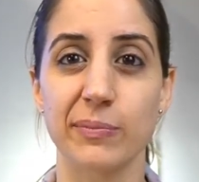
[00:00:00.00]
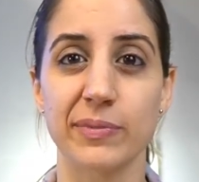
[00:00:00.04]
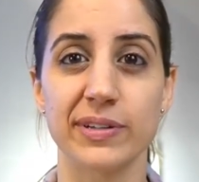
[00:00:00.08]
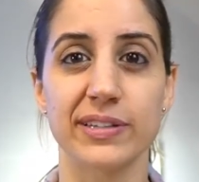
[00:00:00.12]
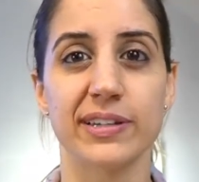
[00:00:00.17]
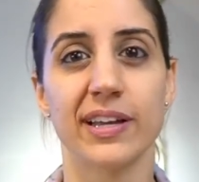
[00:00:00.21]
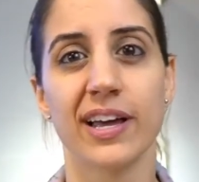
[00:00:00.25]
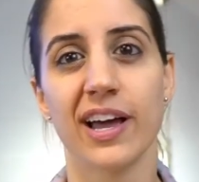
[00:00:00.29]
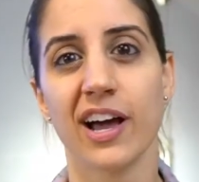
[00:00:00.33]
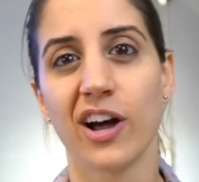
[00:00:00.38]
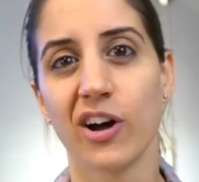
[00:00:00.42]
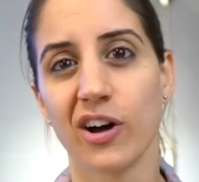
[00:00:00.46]
And
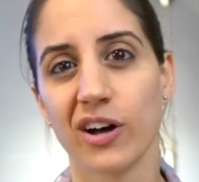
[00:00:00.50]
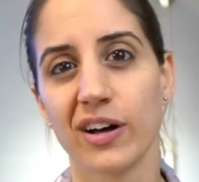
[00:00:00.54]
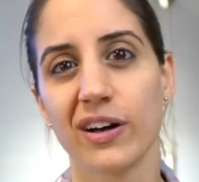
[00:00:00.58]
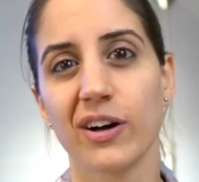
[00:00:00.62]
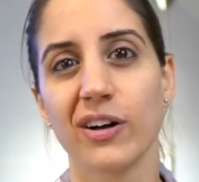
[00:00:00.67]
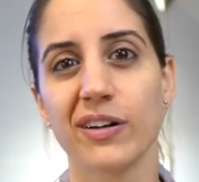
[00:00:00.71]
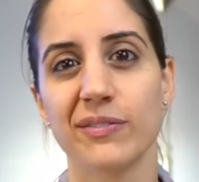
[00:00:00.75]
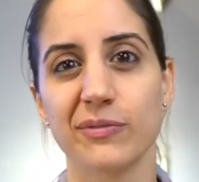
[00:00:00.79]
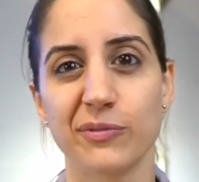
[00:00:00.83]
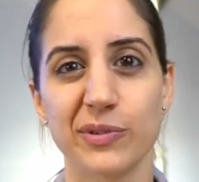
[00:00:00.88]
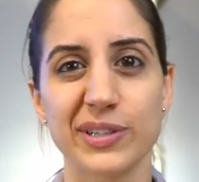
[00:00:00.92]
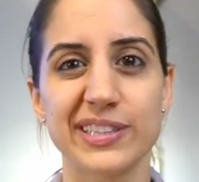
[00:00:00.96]

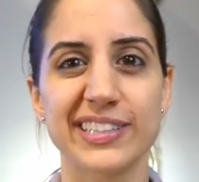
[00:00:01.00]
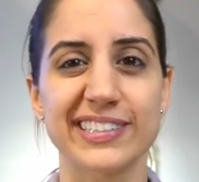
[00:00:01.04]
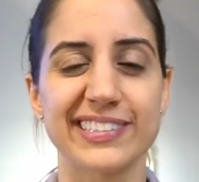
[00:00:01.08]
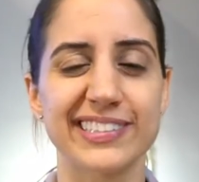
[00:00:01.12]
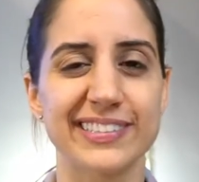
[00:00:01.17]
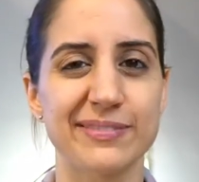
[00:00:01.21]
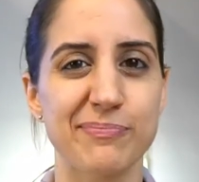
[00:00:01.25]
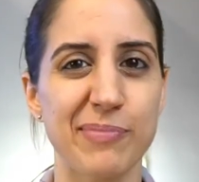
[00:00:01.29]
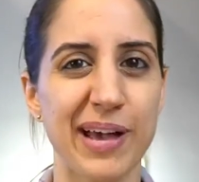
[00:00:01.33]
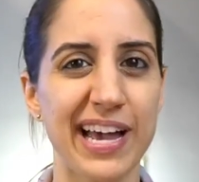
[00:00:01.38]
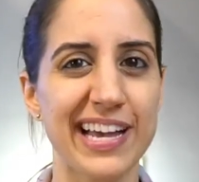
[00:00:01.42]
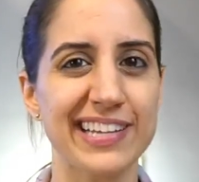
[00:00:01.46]
with the
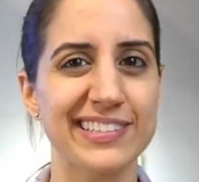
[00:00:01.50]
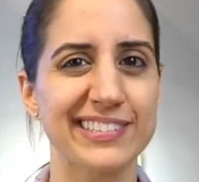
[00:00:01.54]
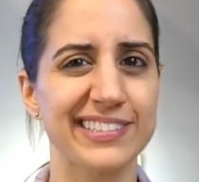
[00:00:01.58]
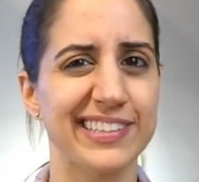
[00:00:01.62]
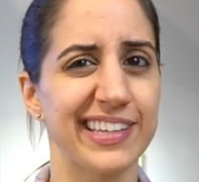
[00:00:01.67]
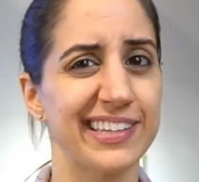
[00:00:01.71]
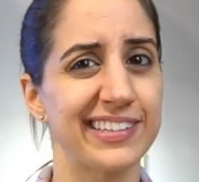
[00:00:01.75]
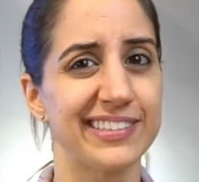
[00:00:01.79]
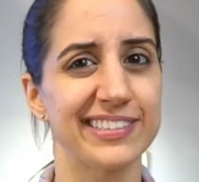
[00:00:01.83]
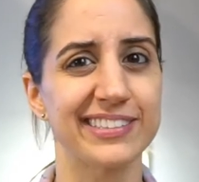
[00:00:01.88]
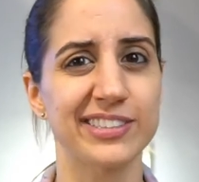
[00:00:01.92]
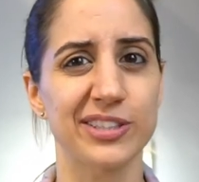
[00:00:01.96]
past
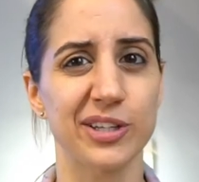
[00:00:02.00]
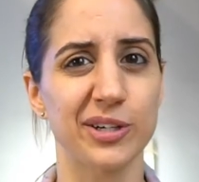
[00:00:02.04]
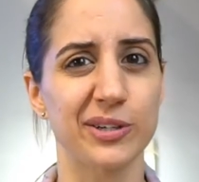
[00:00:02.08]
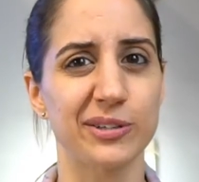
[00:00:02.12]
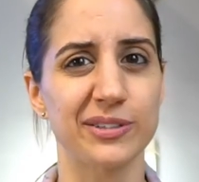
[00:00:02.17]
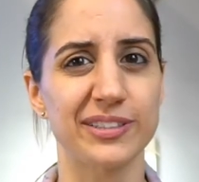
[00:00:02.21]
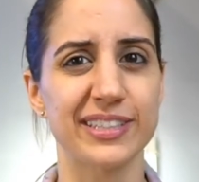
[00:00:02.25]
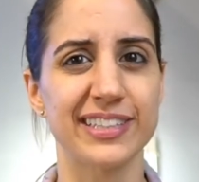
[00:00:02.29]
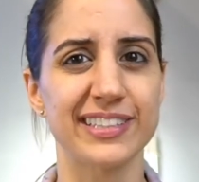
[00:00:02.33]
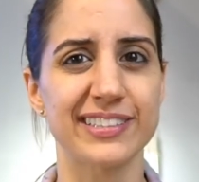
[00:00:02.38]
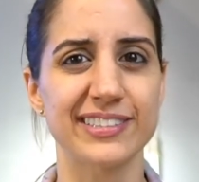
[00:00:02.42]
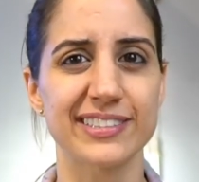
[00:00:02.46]
tense,
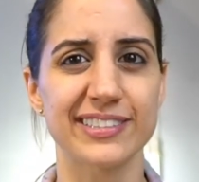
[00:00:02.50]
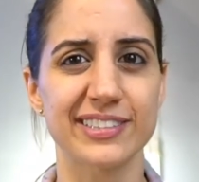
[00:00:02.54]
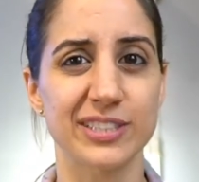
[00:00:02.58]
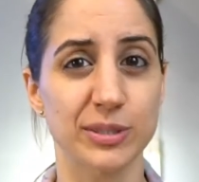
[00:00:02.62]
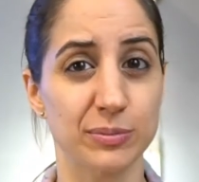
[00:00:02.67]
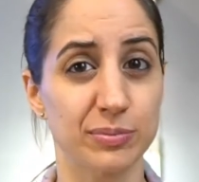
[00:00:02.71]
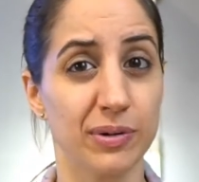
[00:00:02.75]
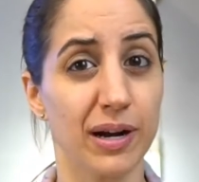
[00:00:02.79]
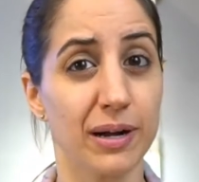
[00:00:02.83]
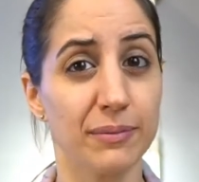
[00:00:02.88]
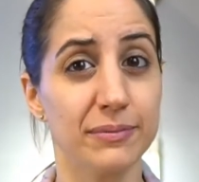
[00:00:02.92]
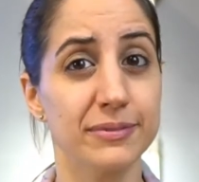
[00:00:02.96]
though, you're
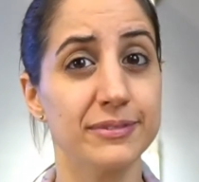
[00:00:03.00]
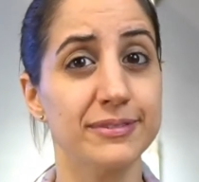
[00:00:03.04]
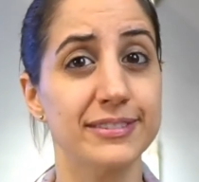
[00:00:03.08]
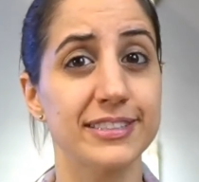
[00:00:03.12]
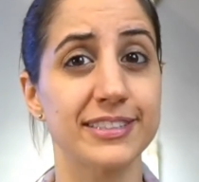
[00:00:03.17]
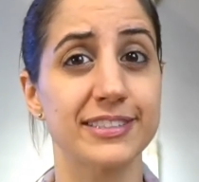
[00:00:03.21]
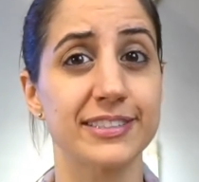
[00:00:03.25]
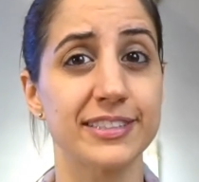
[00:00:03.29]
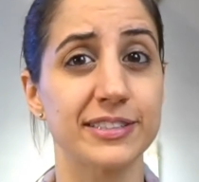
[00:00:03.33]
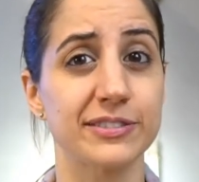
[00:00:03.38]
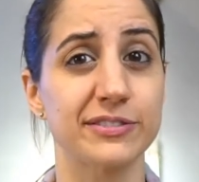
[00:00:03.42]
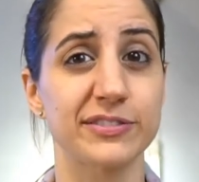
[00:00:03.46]
probably
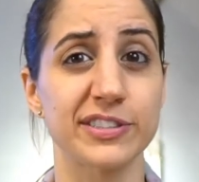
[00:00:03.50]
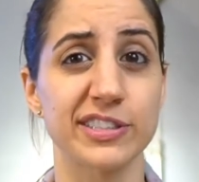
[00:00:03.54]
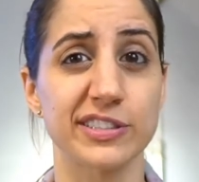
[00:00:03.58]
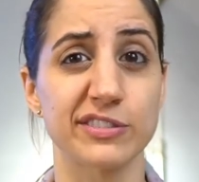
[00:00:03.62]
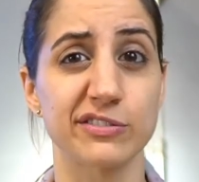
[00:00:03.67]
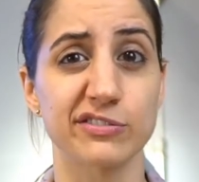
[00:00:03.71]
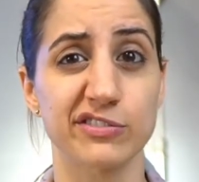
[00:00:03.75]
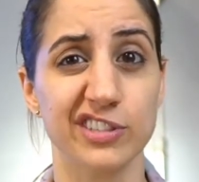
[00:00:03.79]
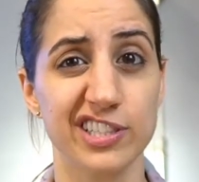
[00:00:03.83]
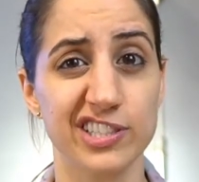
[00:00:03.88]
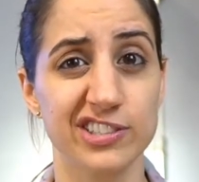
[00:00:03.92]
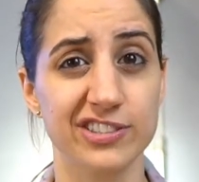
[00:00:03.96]
still feeling
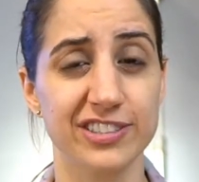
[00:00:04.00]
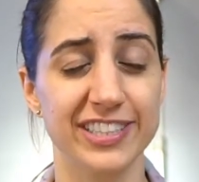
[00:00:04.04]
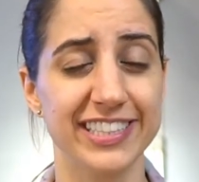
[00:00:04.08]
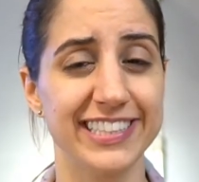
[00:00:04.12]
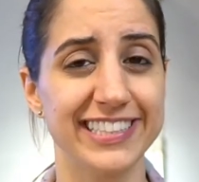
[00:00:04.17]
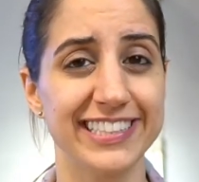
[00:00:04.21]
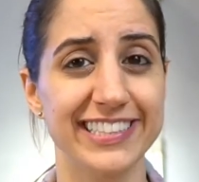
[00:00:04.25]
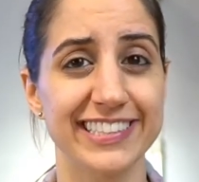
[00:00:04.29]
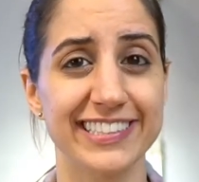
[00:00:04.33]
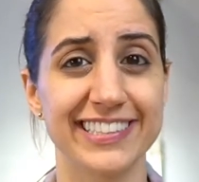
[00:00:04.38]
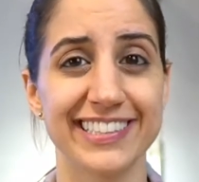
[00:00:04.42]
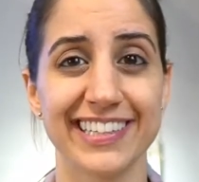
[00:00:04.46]

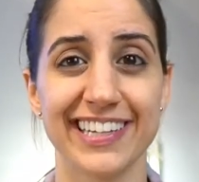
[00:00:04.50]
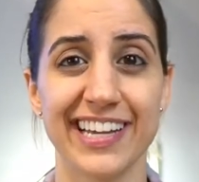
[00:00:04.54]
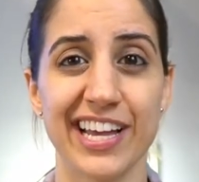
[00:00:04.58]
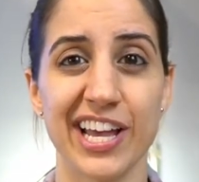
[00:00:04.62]
frustrated.